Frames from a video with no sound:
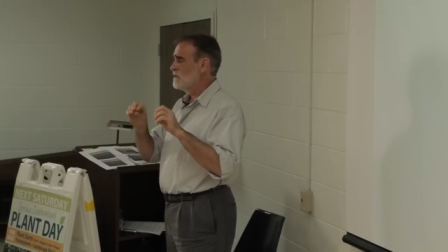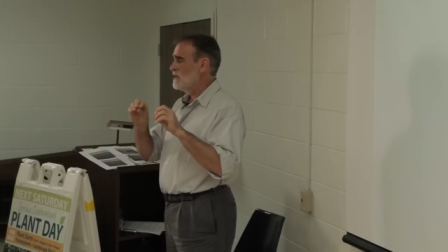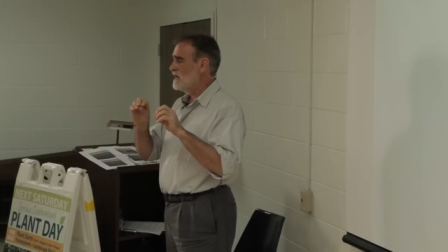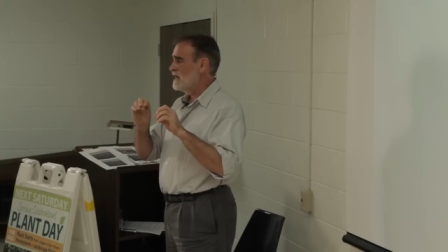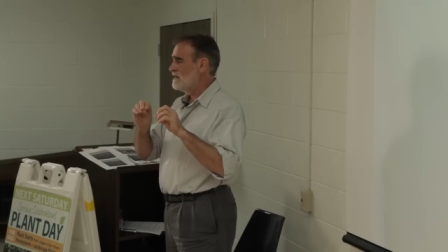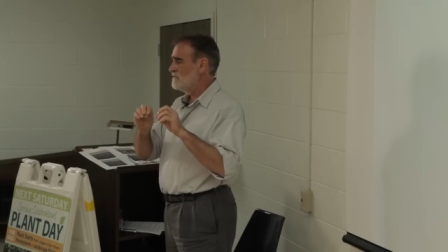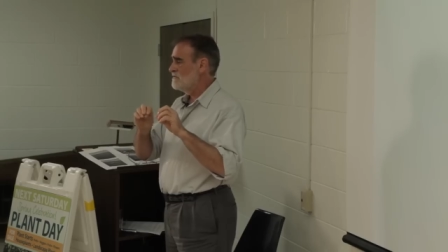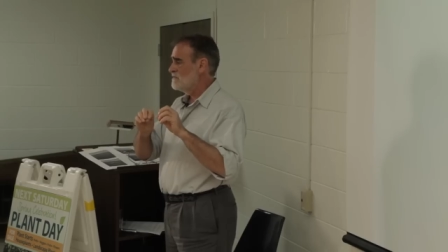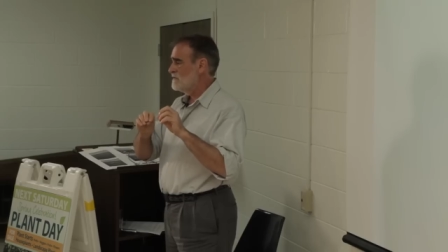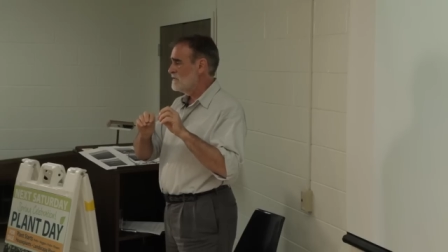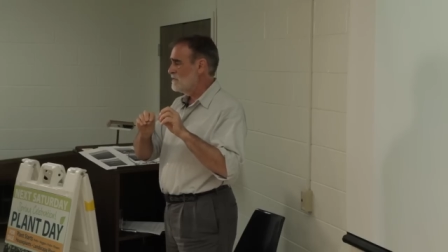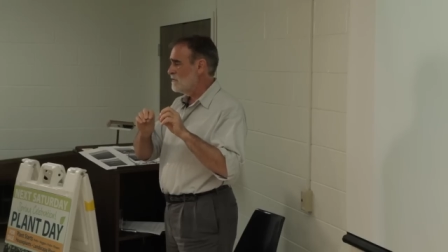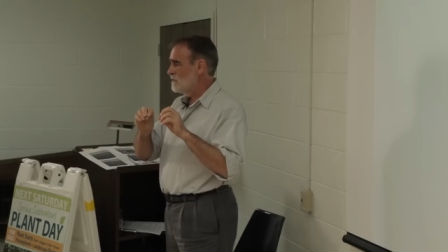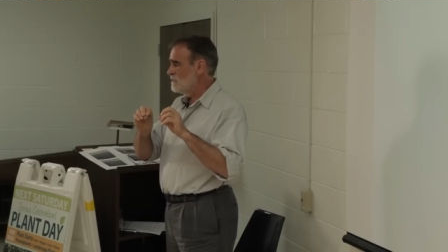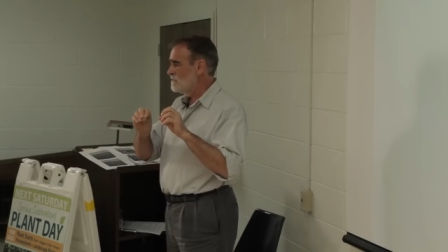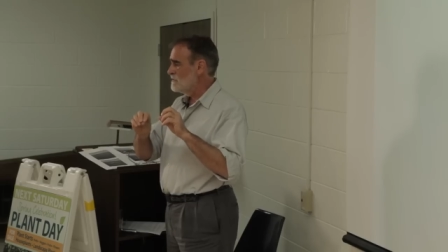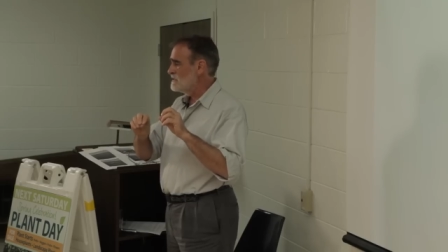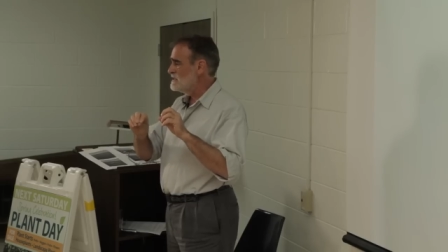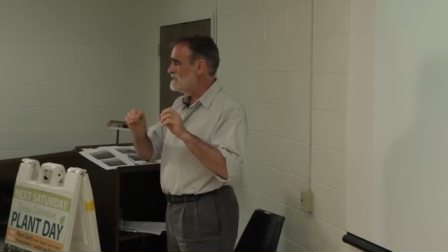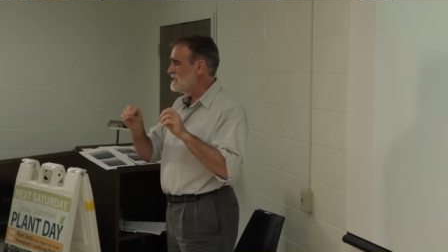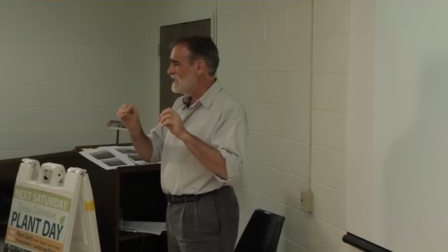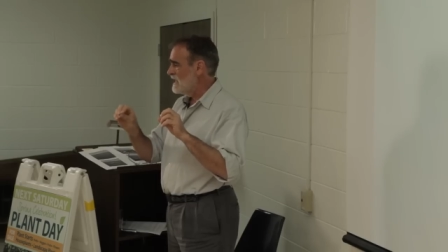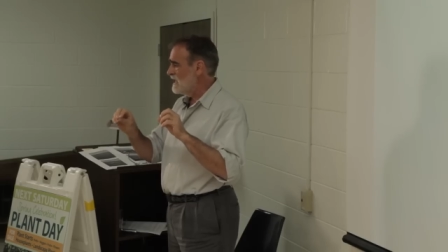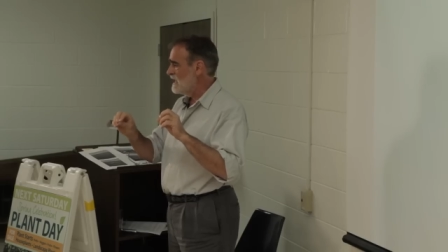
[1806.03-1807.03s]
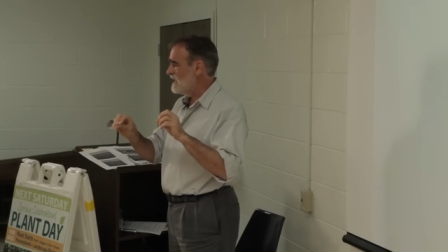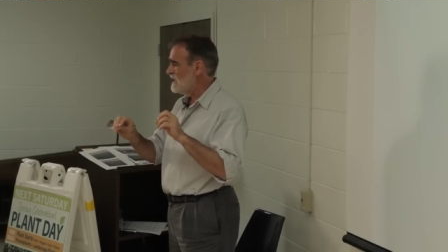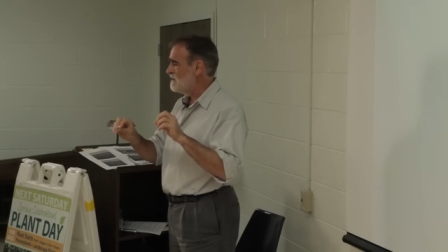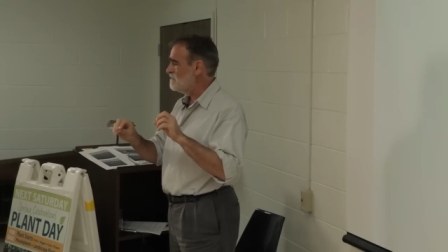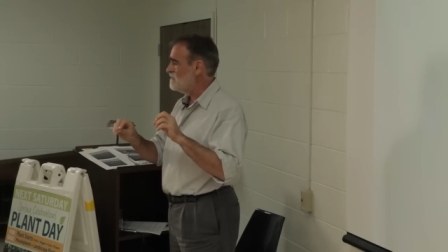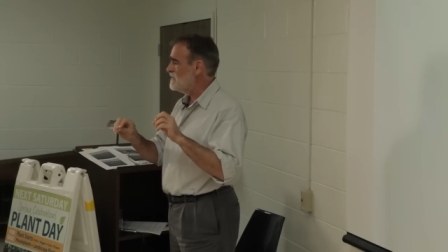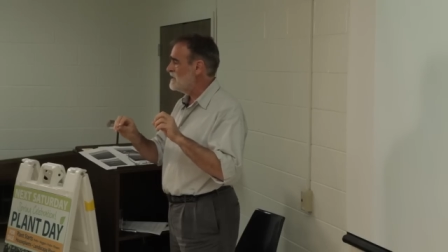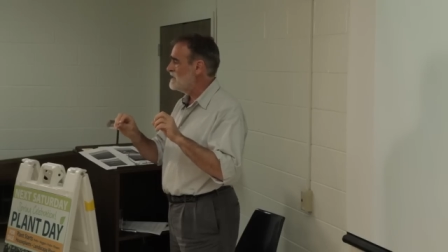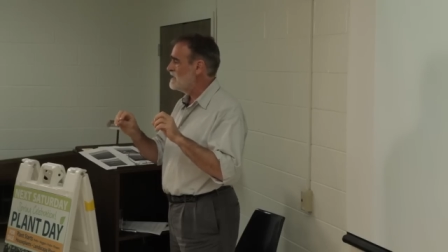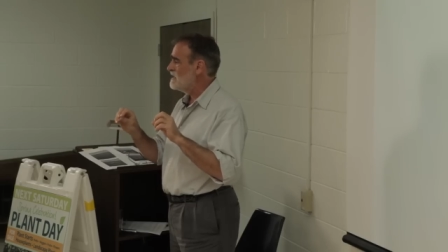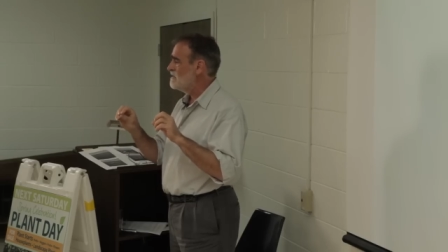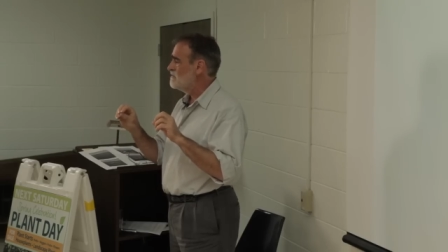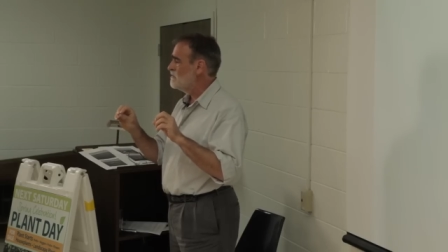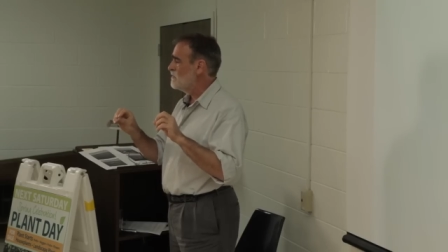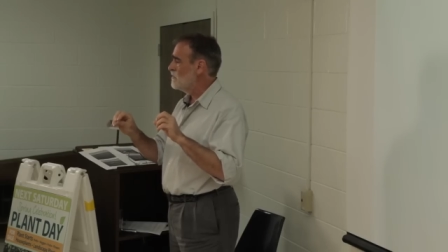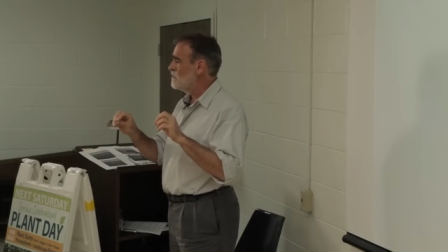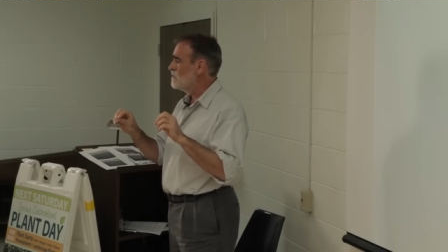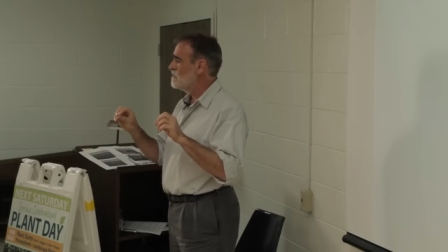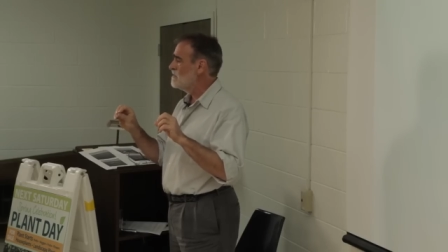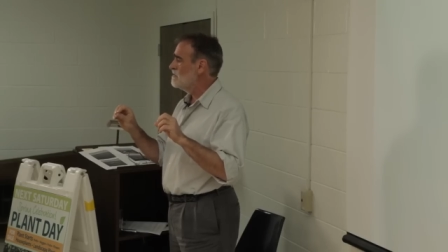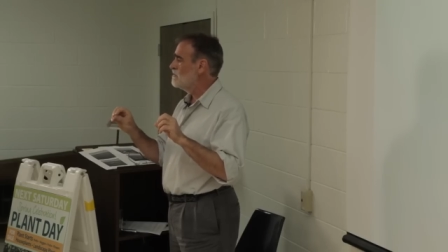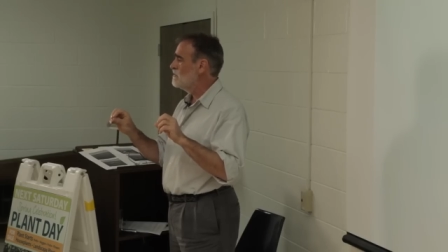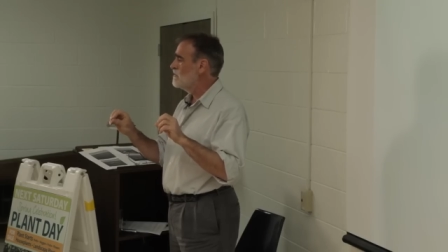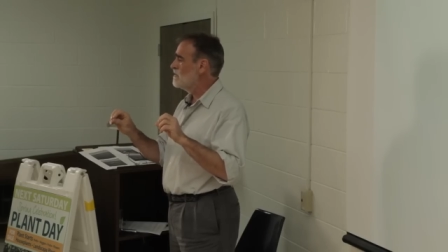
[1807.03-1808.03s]
I've over time become
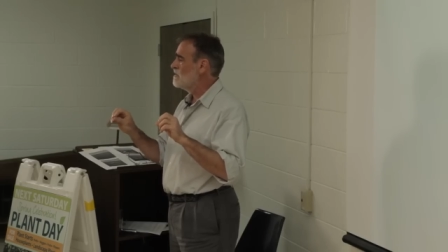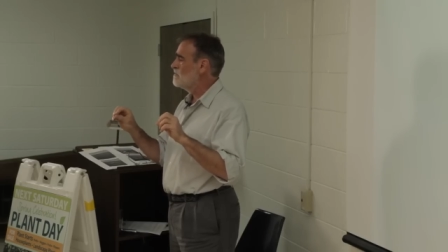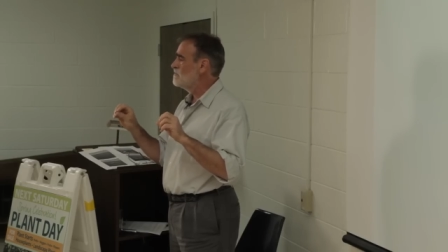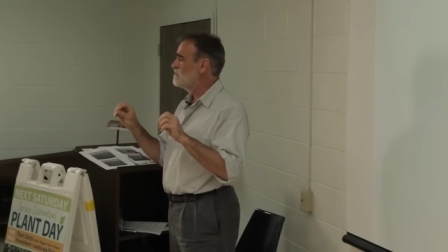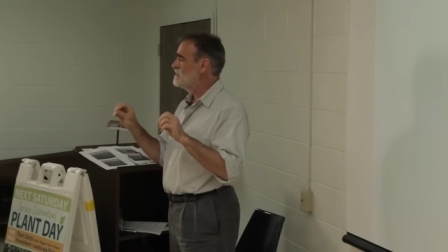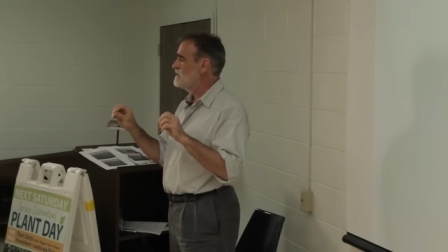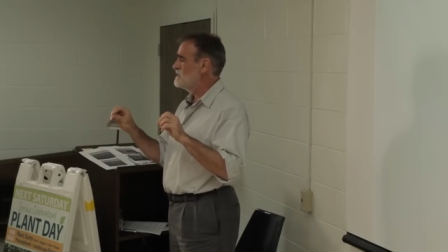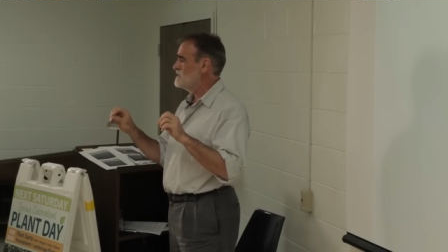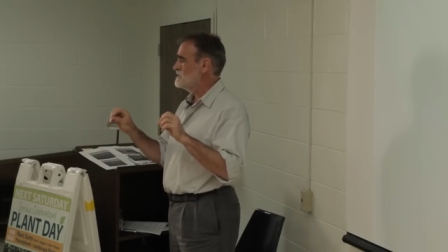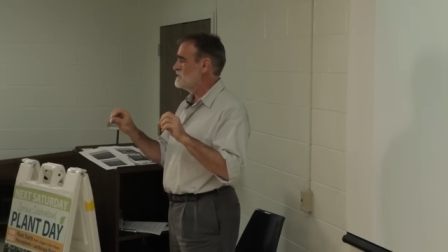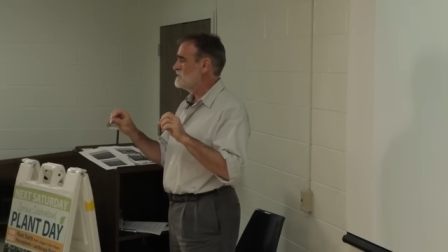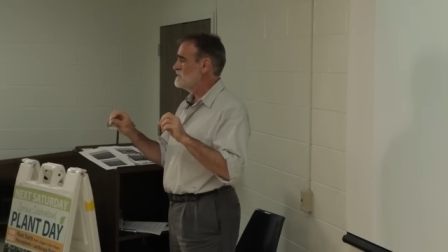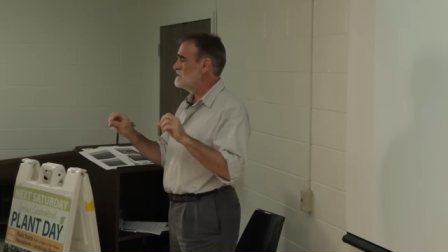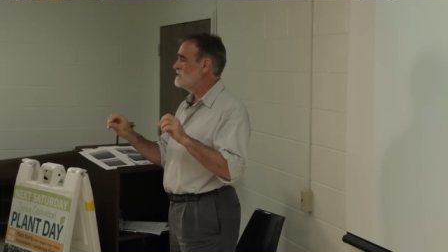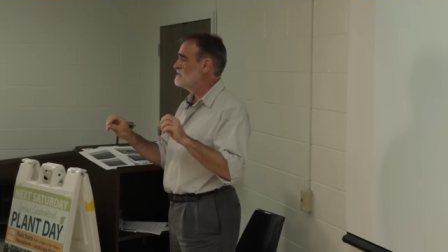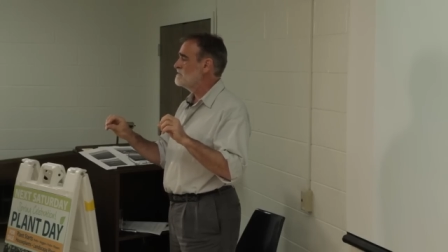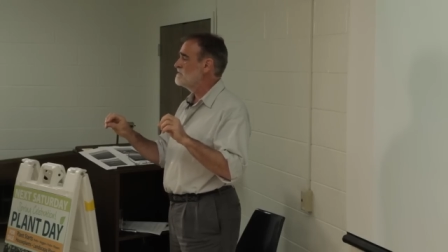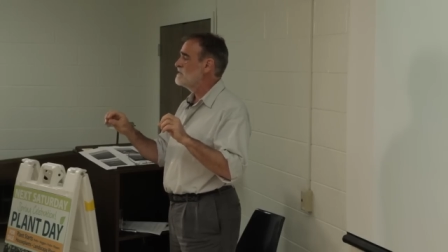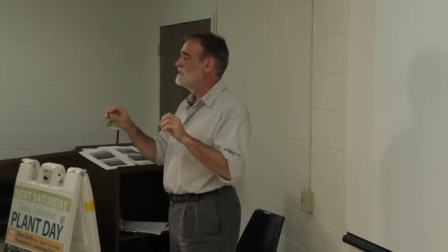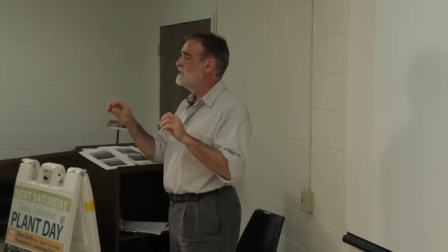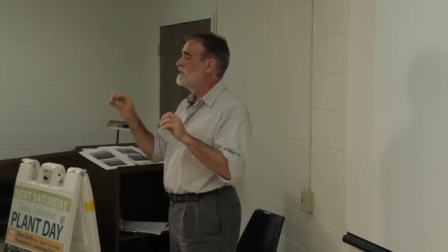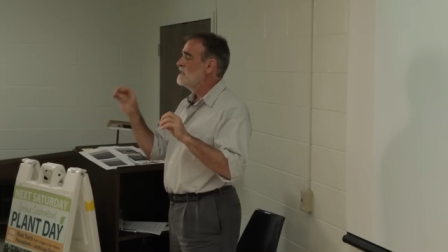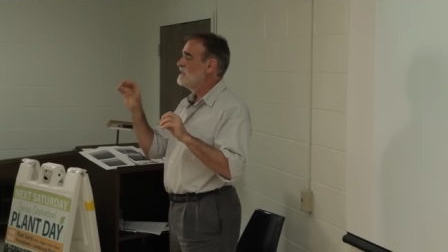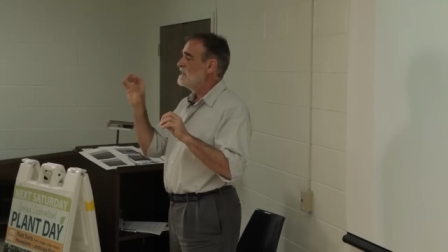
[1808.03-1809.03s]
more and more appreciative